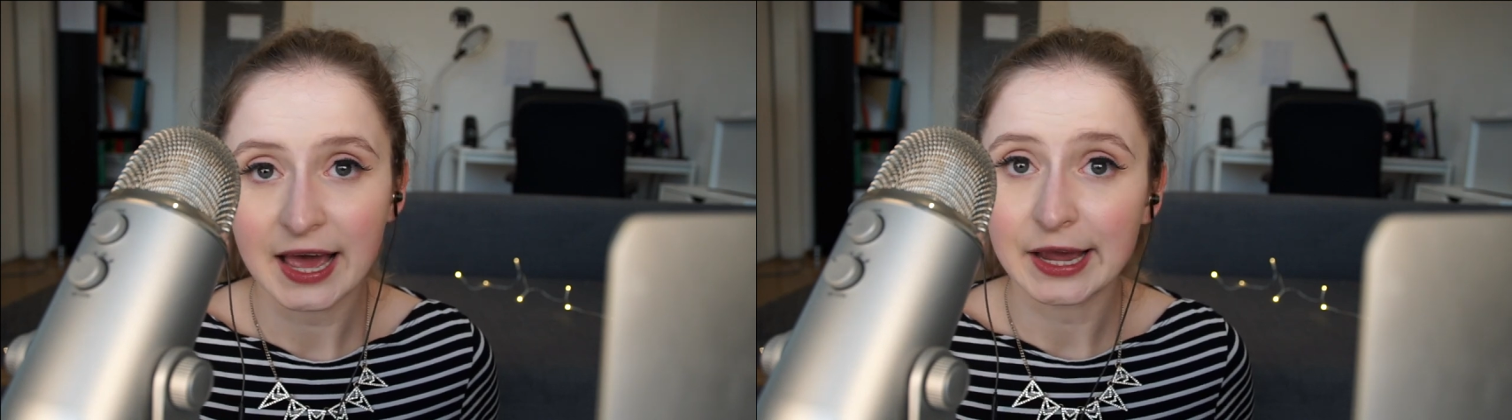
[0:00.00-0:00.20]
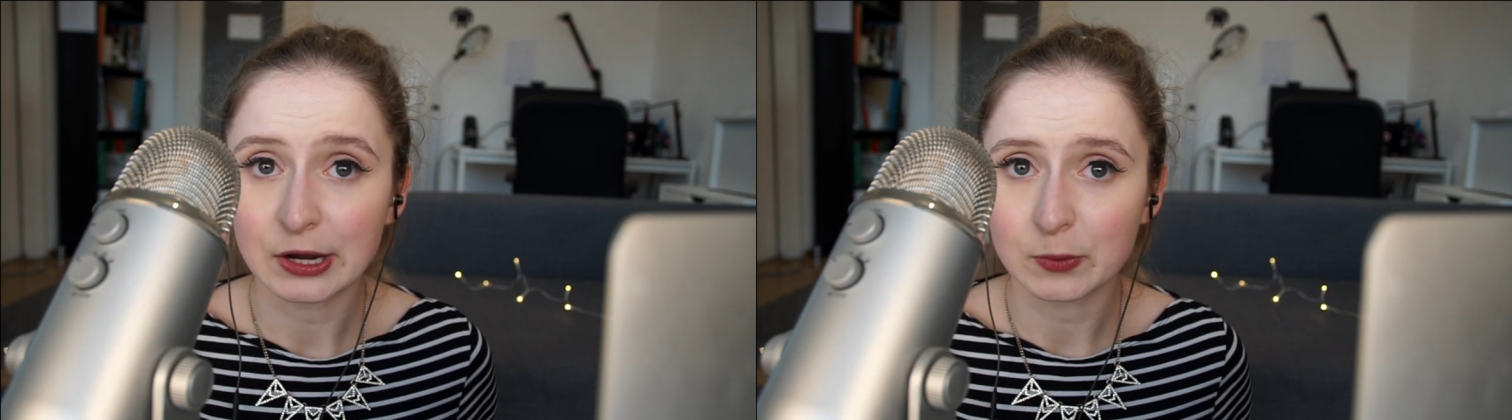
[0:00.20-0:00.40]

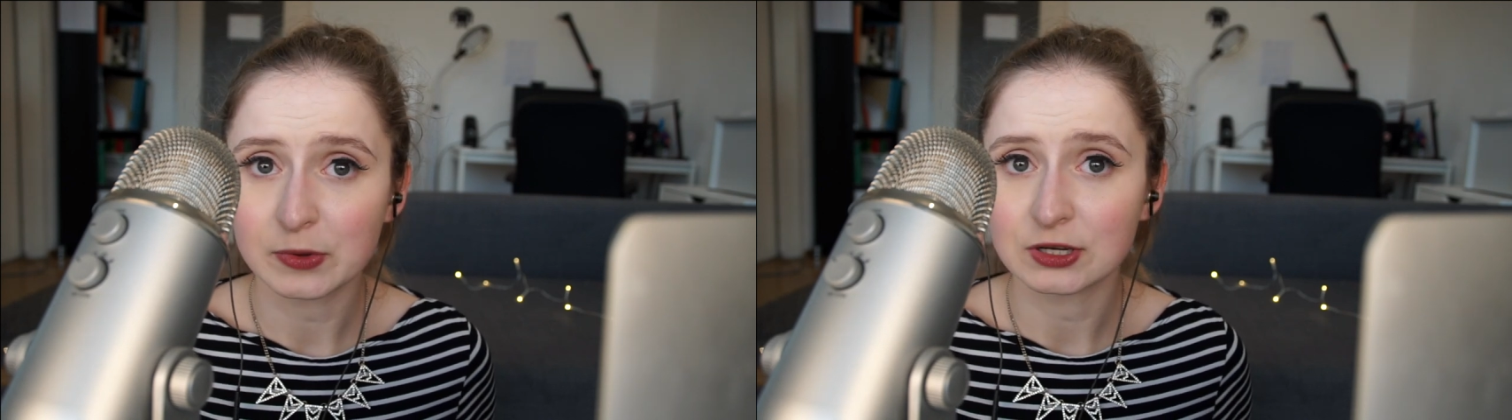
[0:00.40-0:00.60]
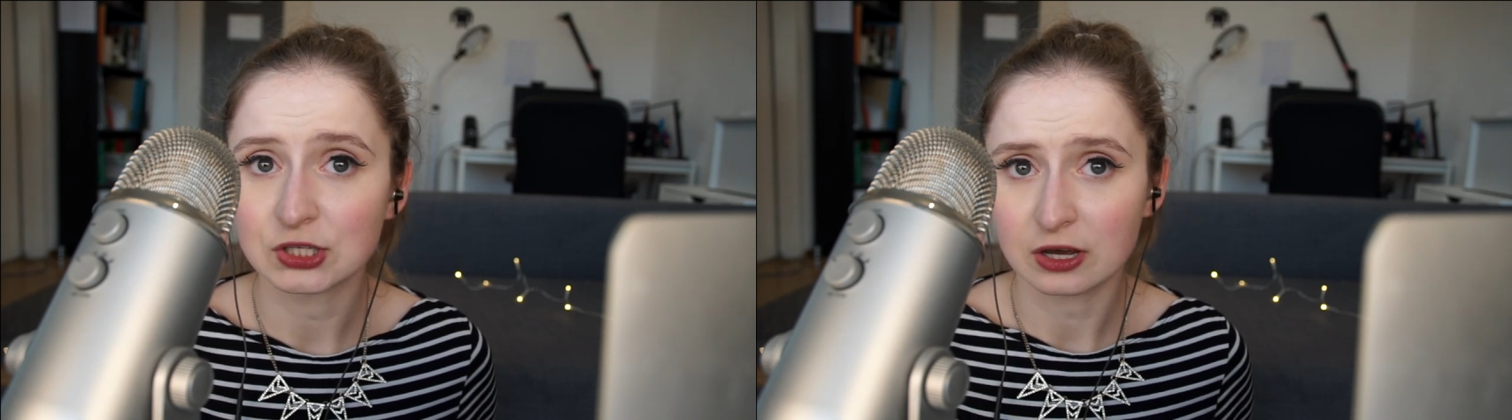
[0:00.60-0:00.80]
I hope
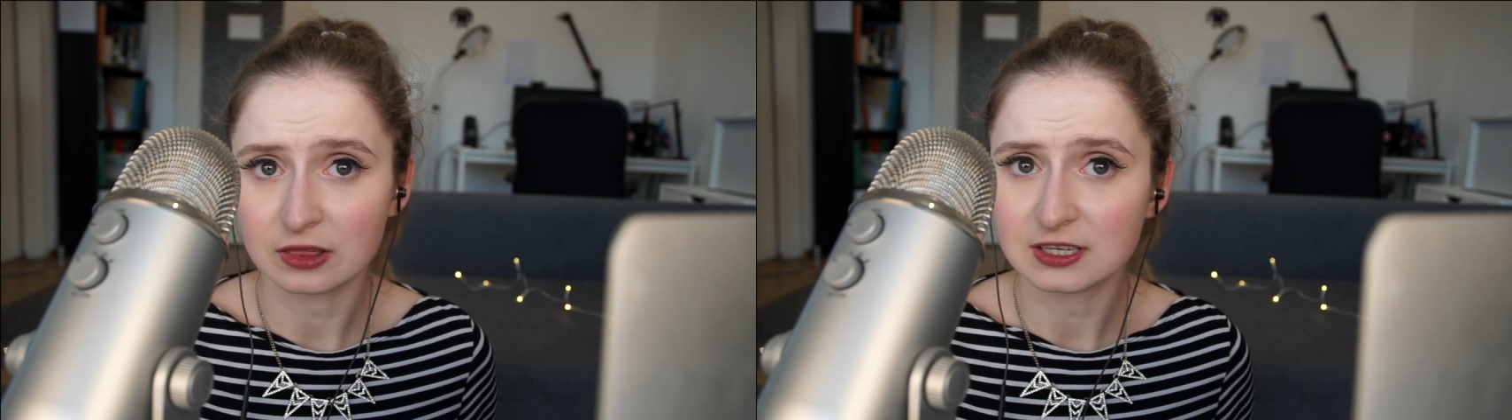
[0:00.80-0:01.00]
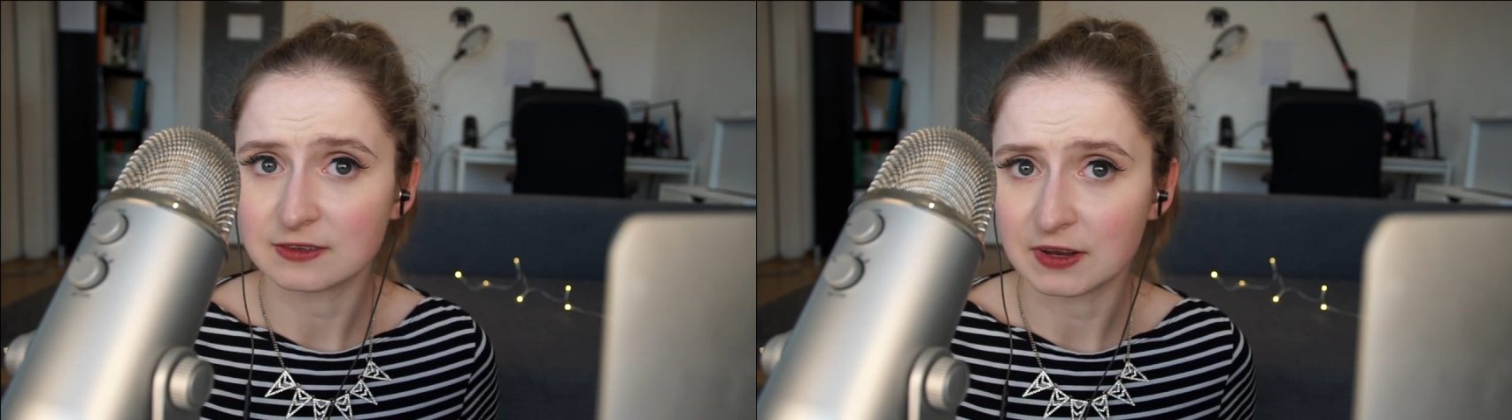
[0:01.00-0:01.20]
you
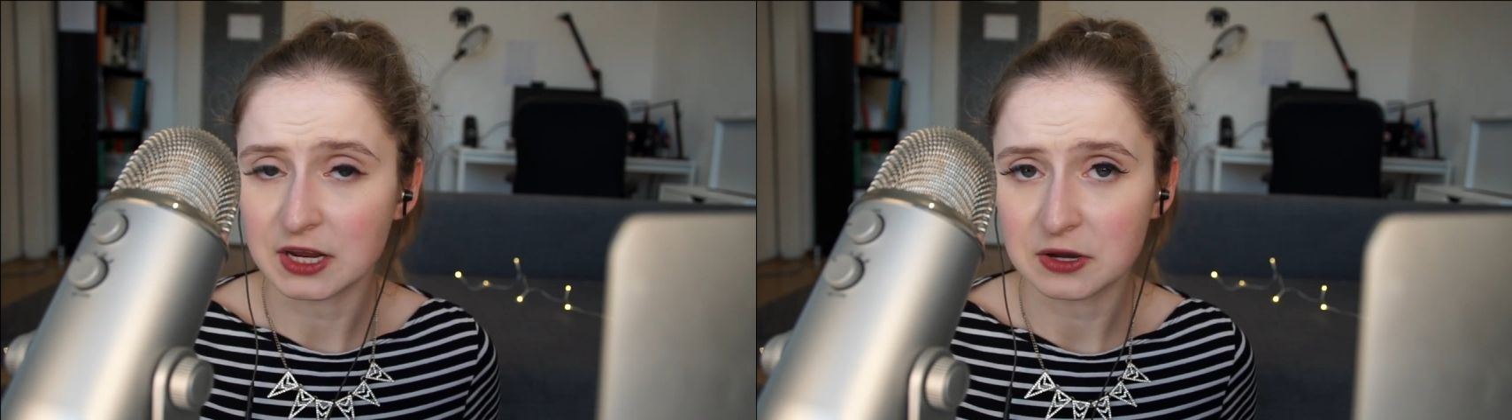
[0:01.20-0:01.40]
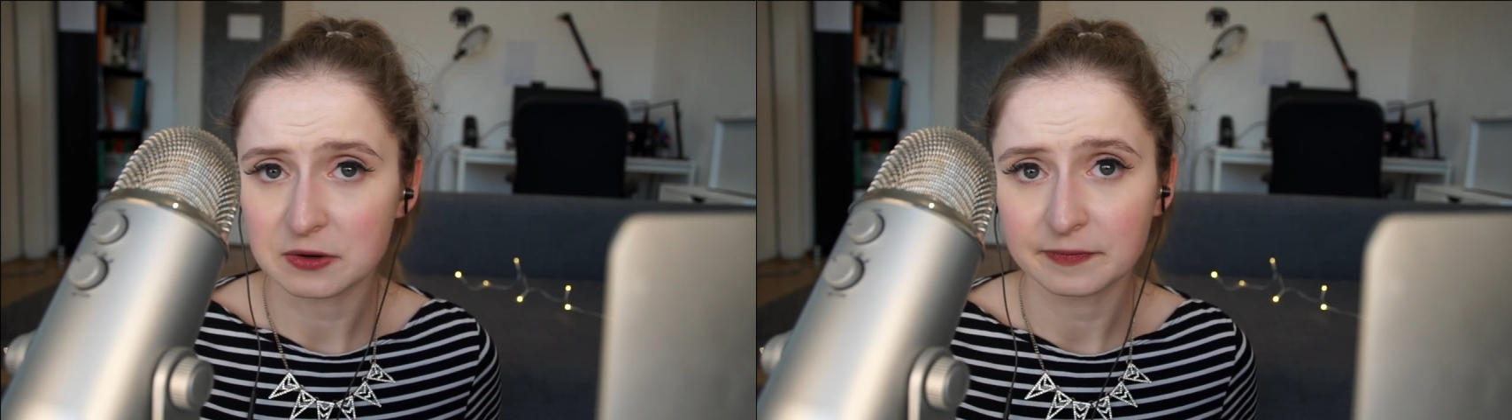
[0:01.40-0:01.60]
enjoyed this
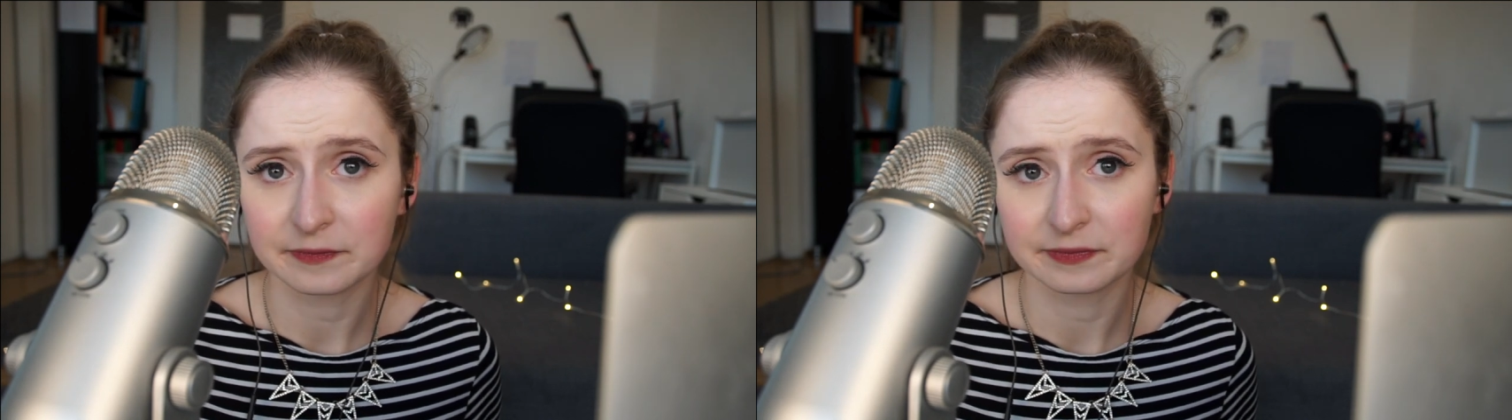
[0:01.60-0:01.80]
video.